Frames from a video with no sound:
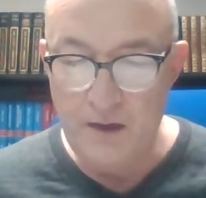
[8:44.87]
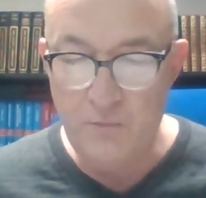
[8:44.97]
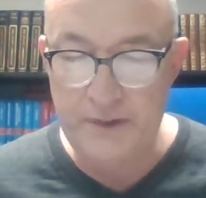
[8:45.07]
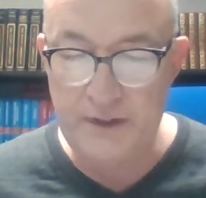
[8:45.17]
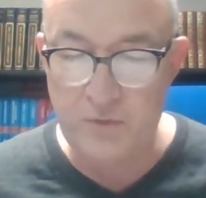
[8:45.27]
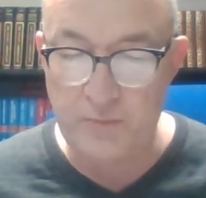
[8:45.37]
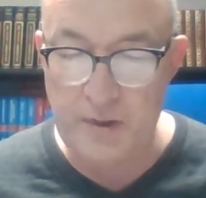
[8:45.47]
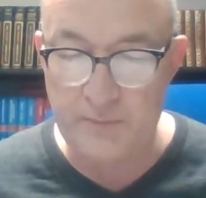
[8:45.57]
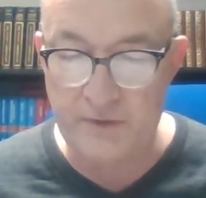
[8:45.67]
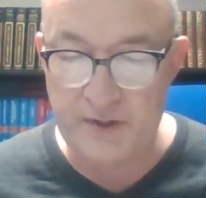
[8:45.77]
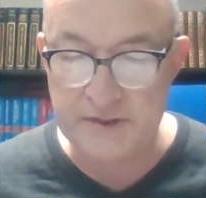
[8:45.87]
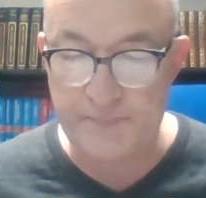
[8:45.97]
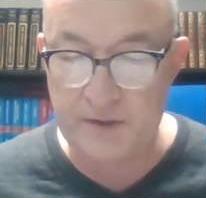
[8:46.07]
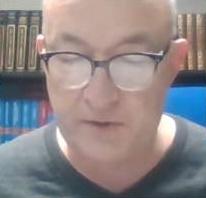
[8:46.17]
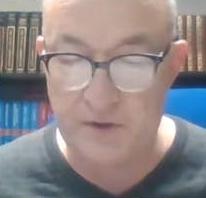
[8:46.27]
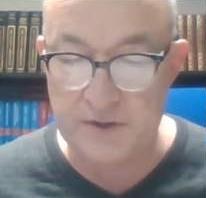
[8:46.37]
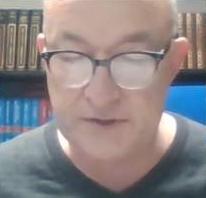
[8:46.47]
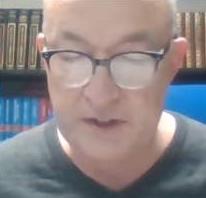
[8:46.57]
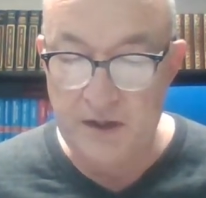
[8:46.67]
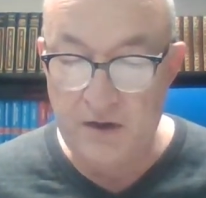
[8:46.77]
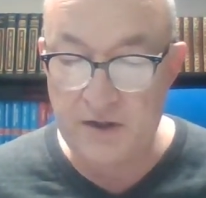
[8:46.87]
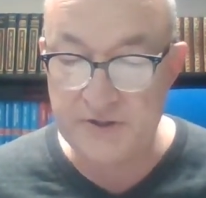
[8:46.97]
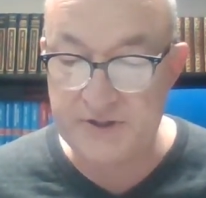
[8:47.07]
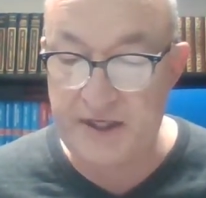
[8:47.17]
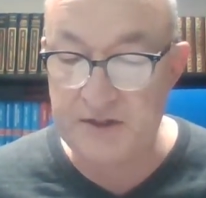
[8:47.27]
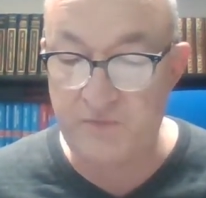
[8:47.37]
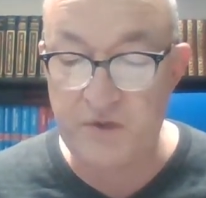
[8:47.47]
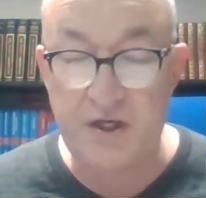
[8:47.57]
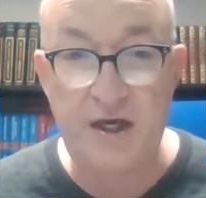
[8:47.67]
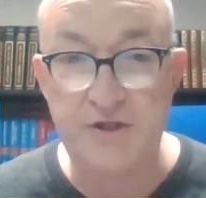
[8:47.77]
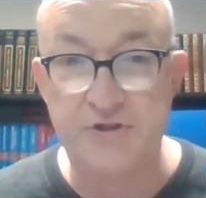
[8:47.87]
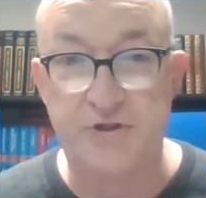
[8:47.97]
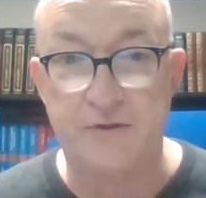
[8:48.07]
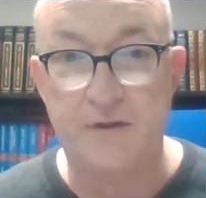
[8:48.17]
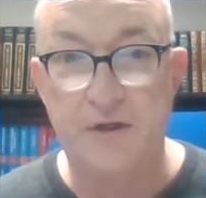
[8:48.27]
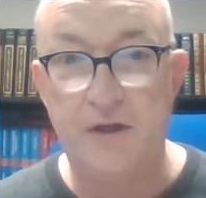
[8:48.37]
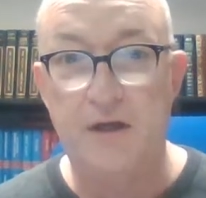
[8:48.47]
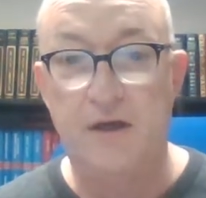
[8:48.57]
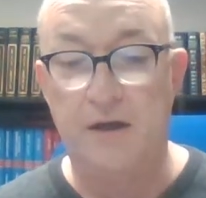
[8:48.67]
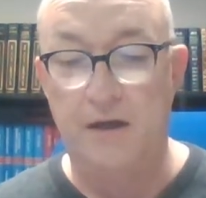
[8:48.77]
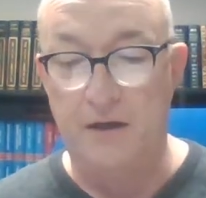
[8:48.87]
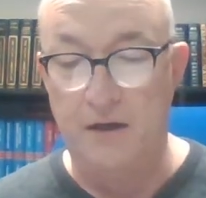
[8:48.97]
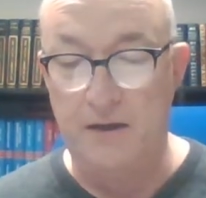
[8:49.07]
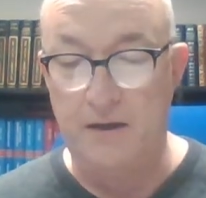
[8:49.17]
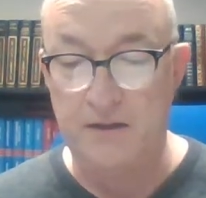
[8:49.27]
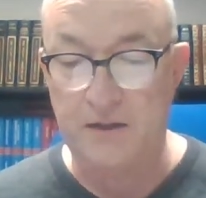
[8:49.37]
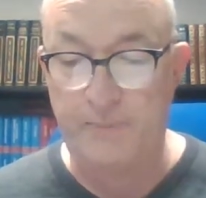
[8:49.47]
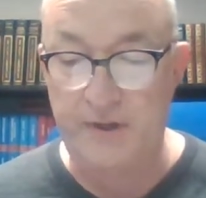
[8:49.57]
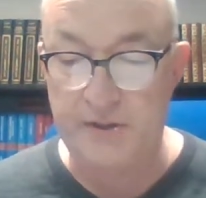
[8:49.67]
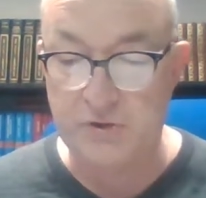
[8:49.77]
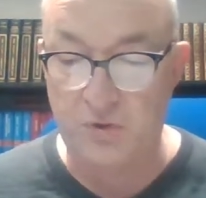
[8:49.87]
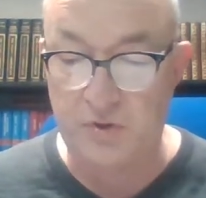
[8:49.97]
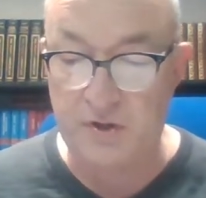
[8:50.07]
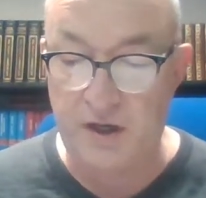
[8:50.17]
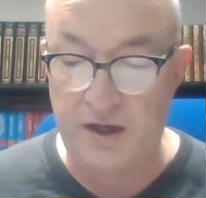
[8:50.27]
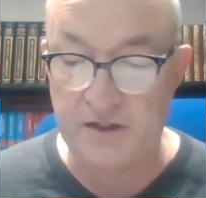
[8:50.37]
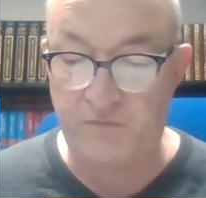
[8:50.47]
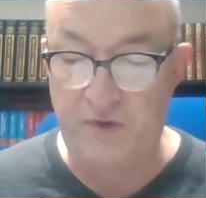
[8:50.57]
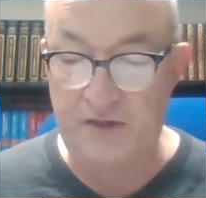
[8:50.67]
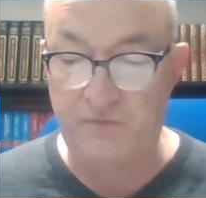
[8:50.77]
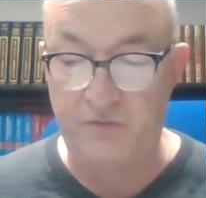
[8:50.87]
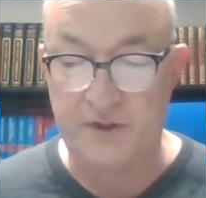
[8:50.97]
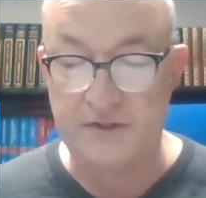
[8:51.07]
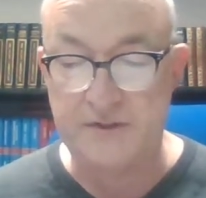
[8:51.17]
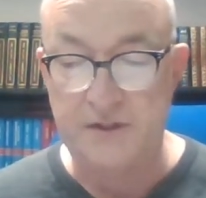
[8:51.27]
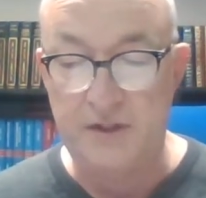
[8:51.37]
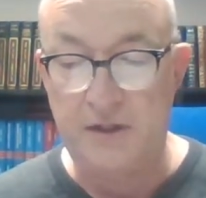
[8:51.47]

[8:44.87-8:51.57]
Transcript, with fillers: We need to remember this because our sanctification uh, depends on God's faithfulness.